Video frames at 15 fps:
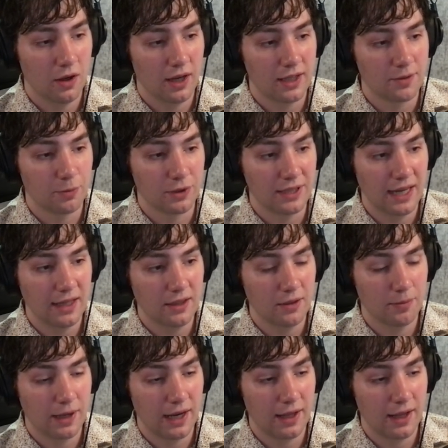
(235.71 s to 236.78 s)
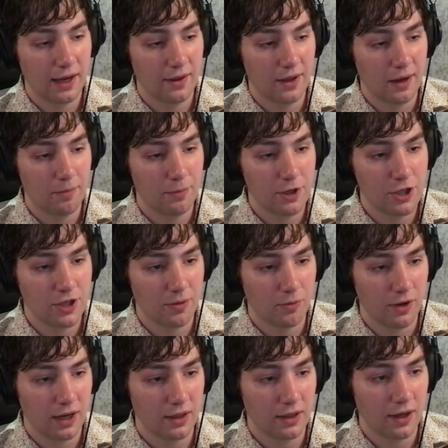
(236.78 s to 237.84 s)
It's protected by that bishop
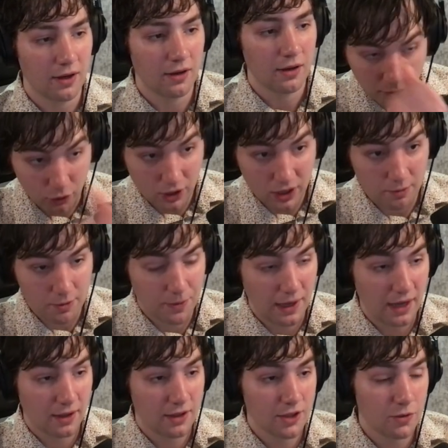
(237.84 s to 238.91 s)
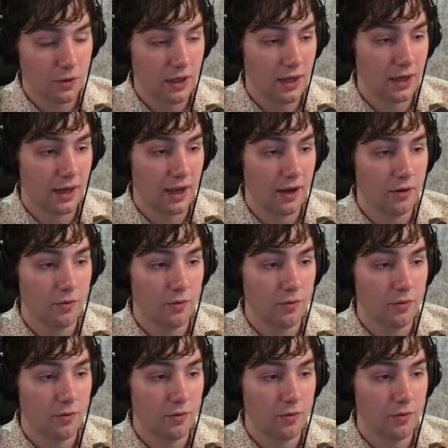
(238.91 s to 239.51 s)
right there. Rook comes back this way, and now,